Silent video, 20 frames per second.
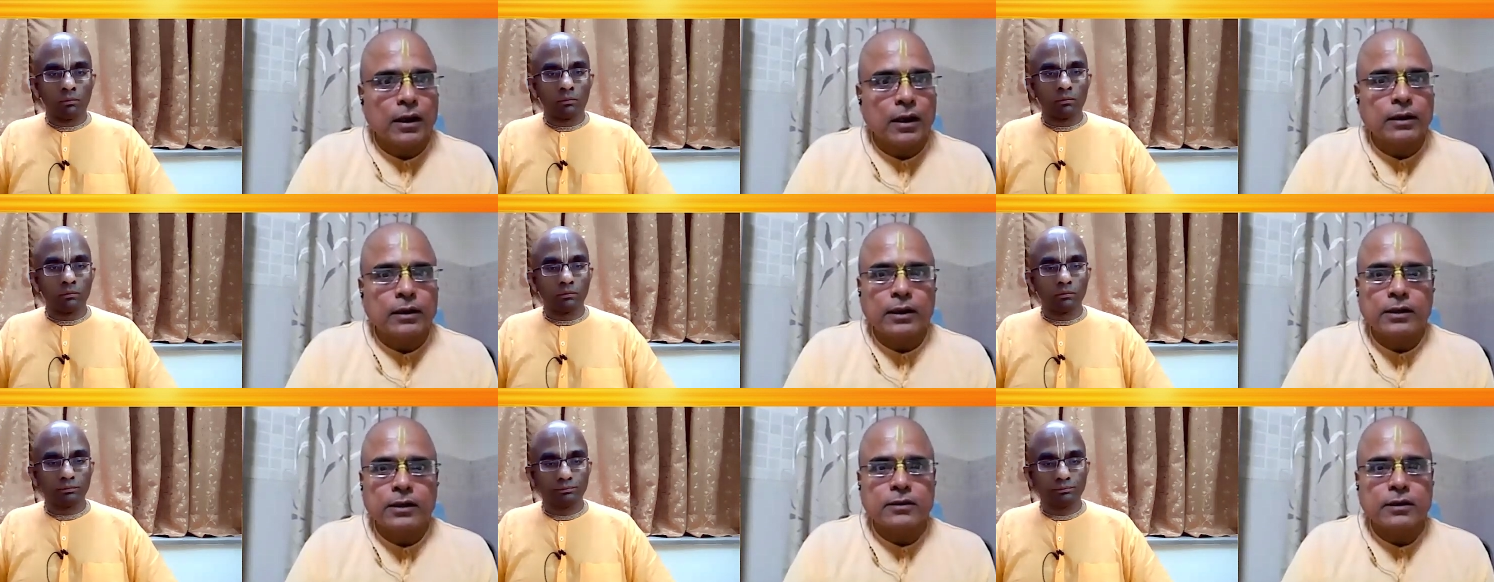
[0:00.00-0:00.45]

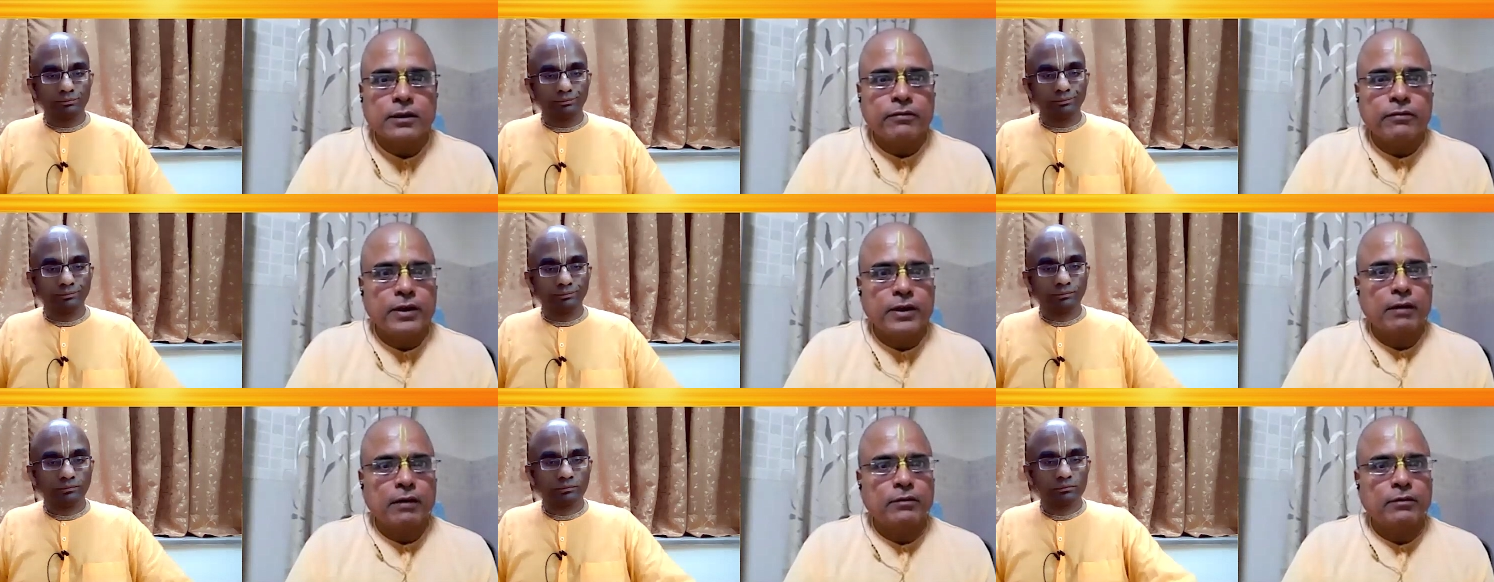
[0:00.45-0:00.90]
Speaker 1: and they say,
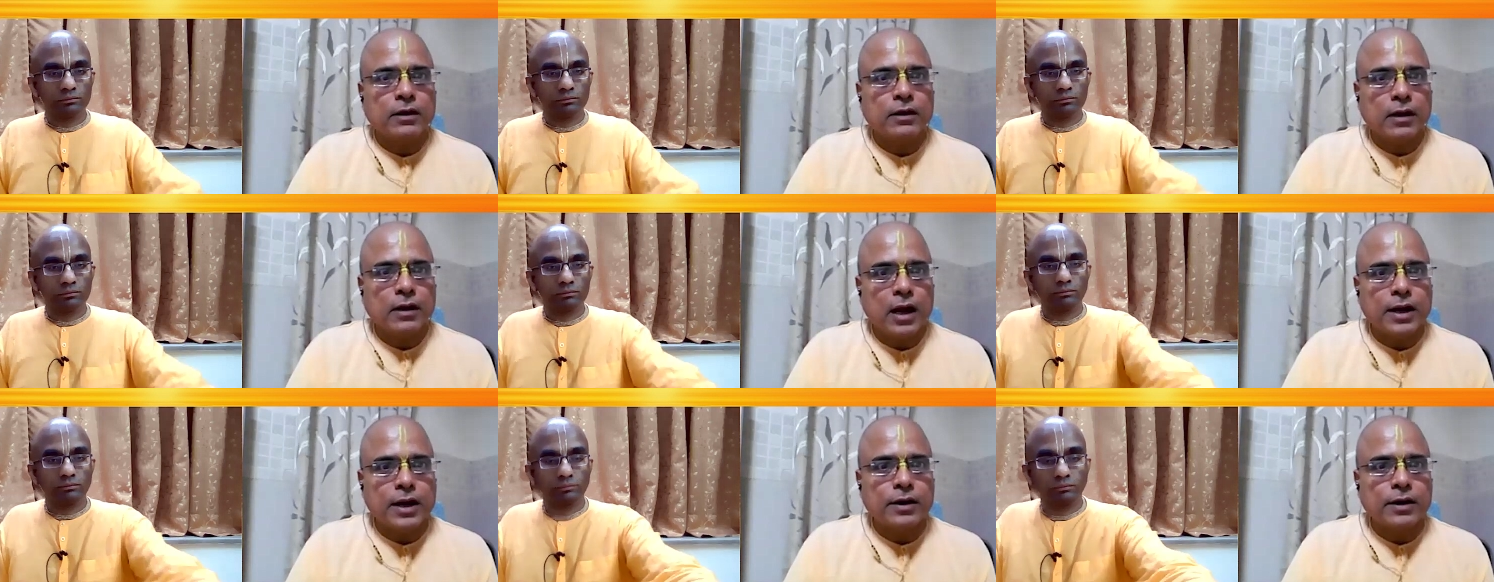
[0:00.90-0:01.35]
we have the
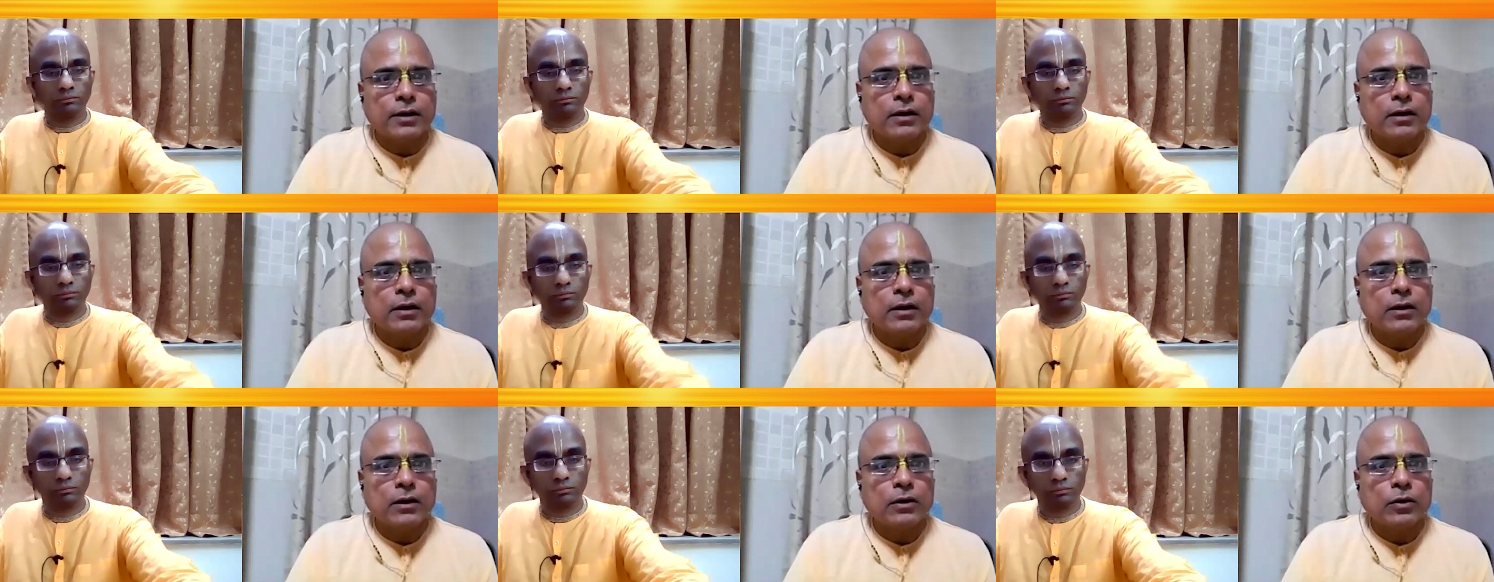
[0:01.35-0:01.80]
right
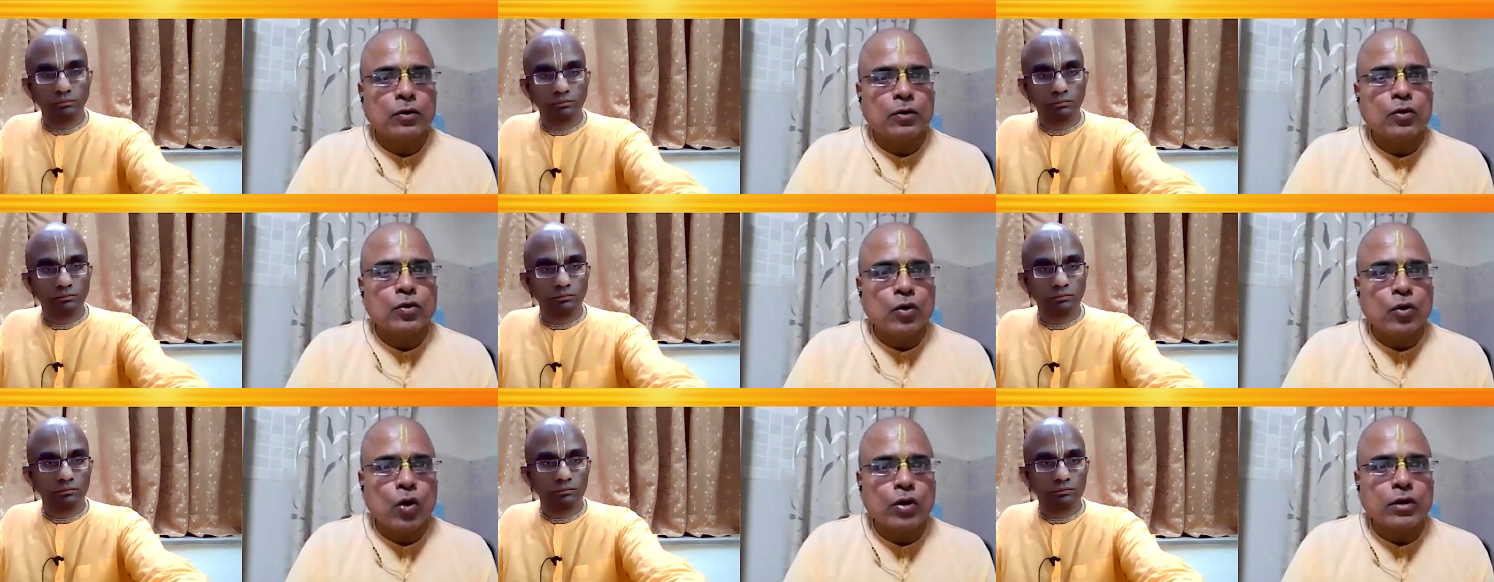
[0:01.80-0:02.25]

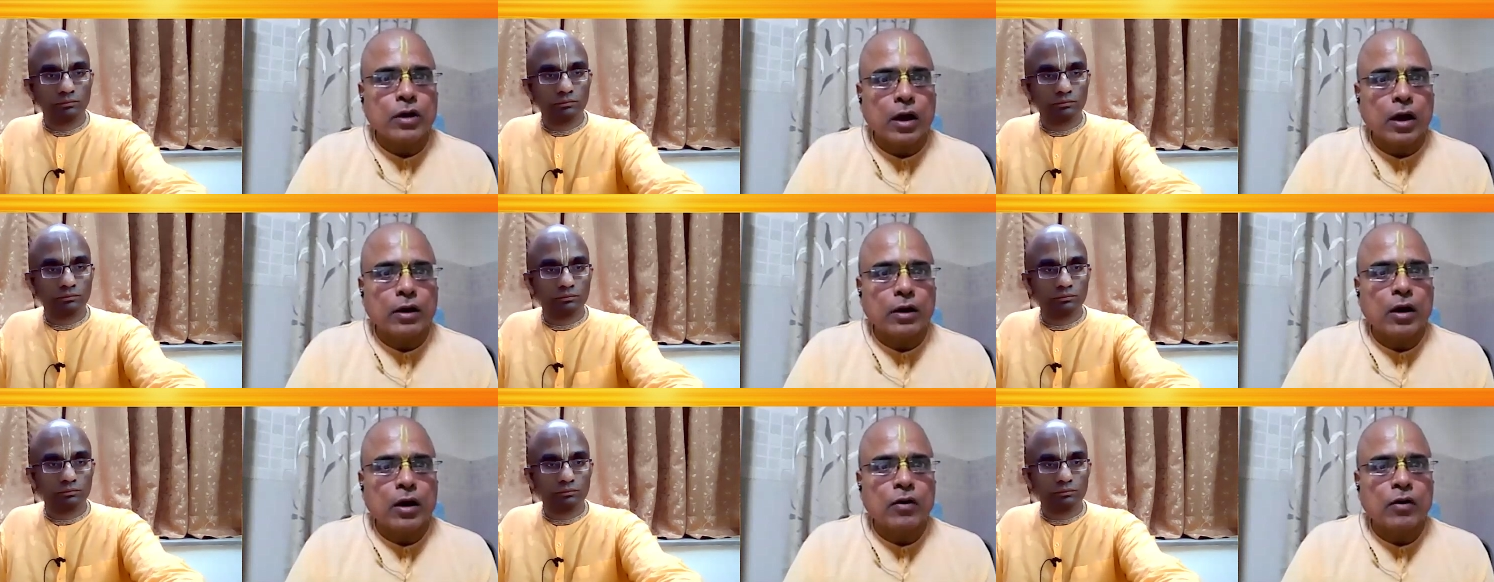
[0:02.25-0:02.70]
to not
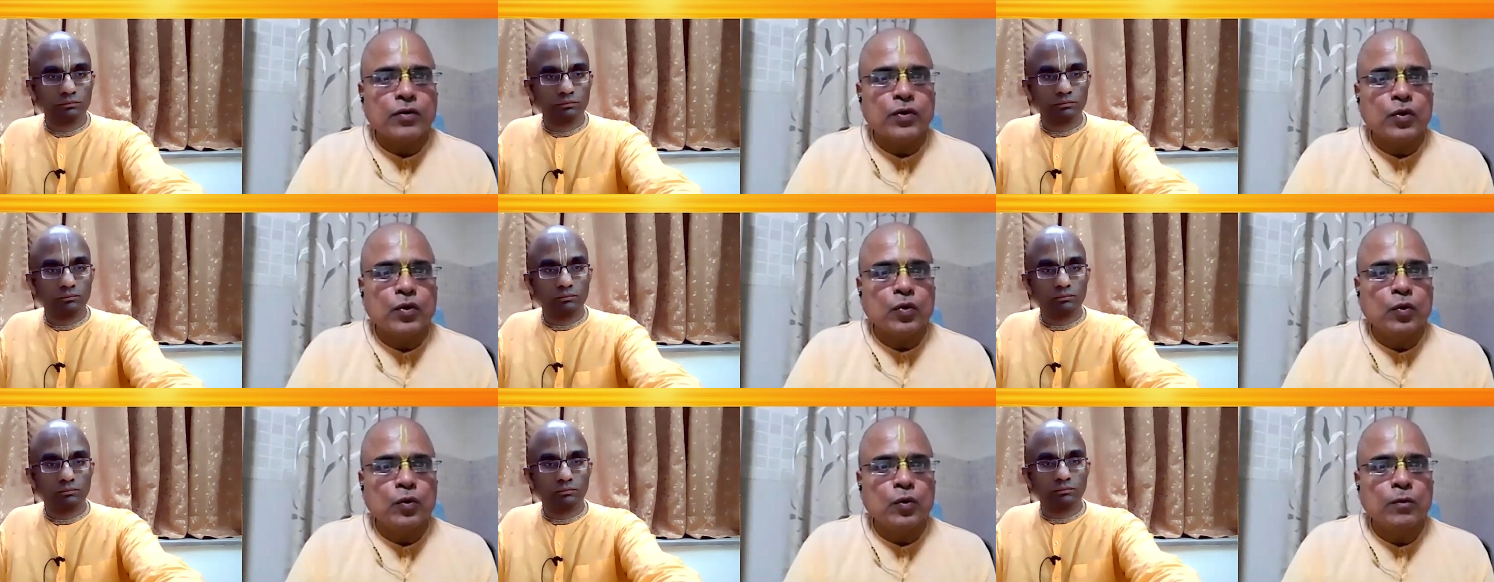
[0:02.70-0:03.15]
allow
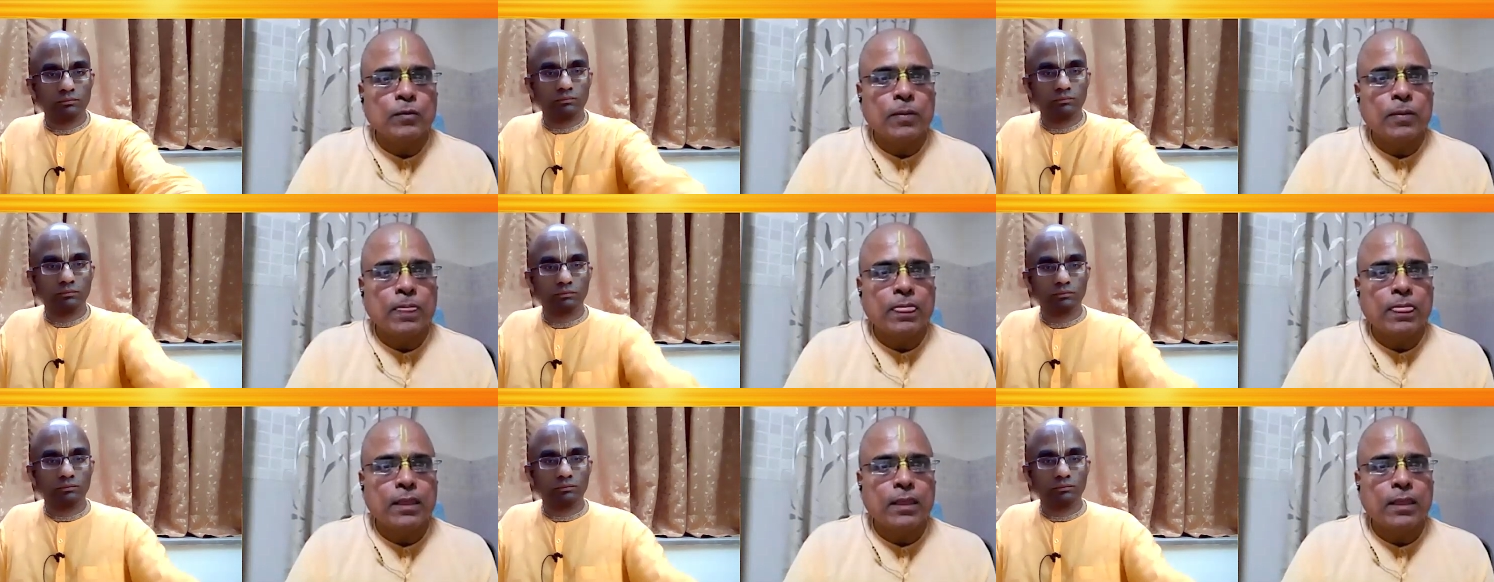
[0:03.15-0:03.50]
you.